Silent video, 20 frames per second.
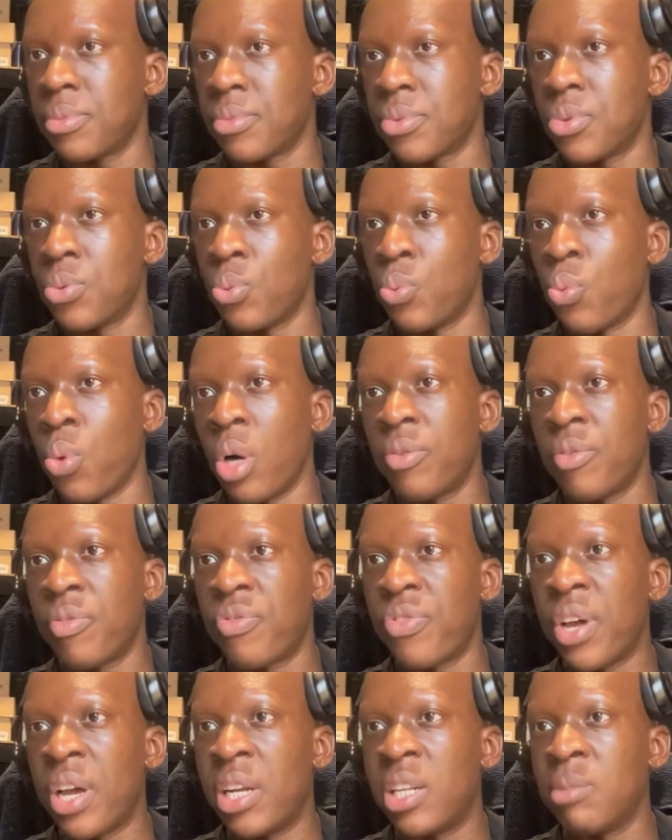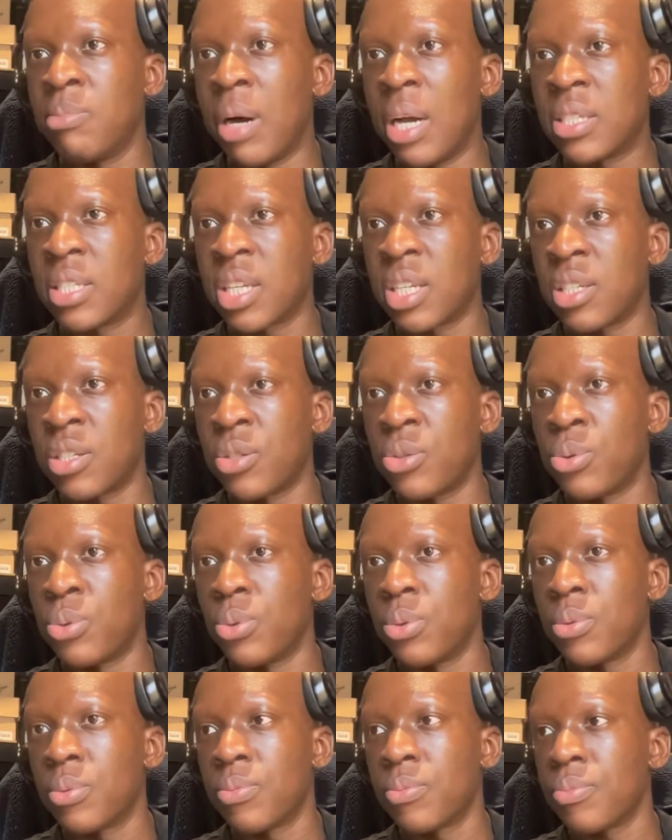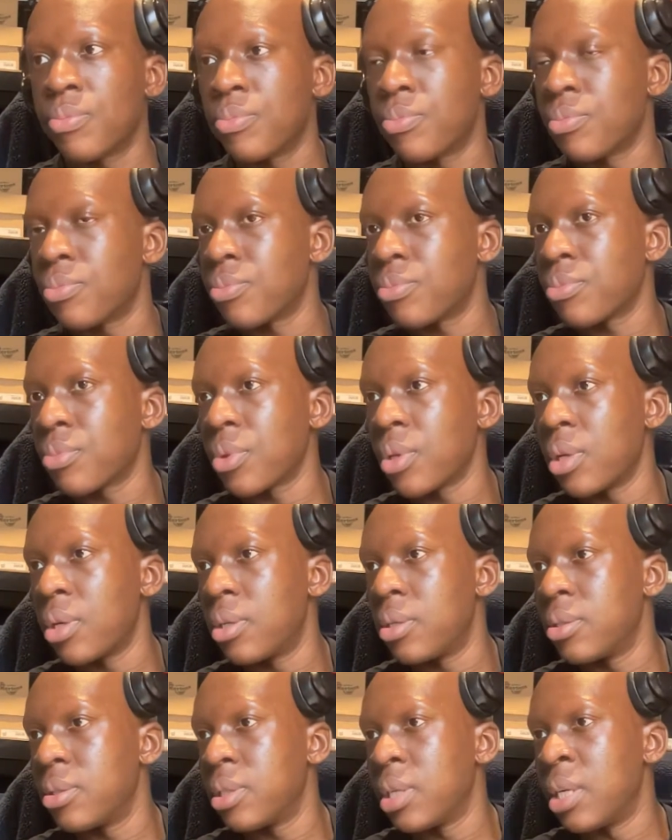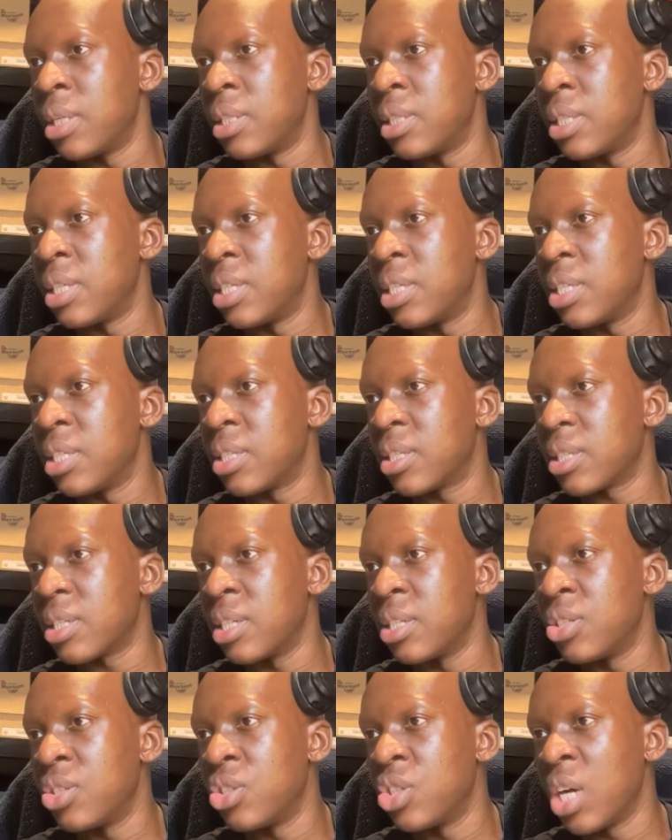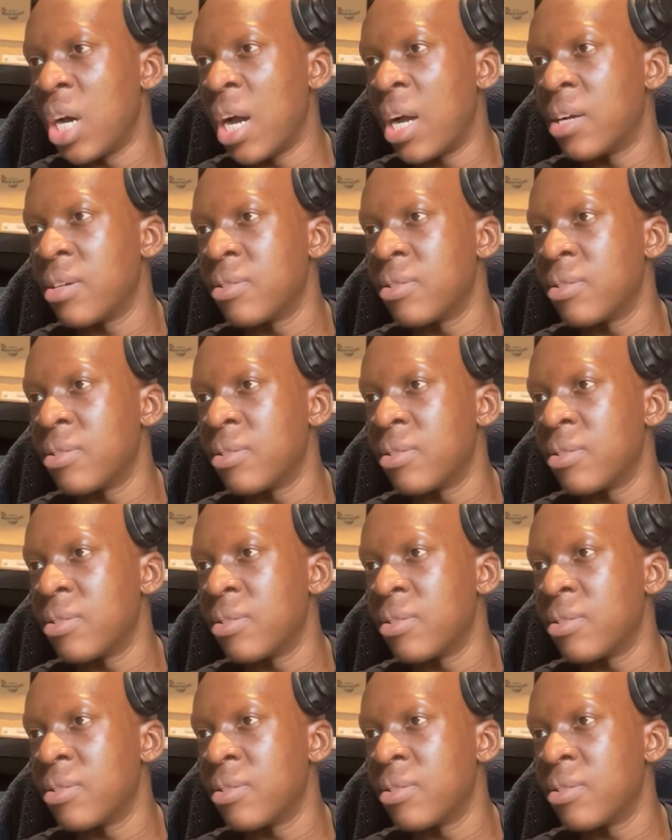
Won fairly by Senegal. And his Njai.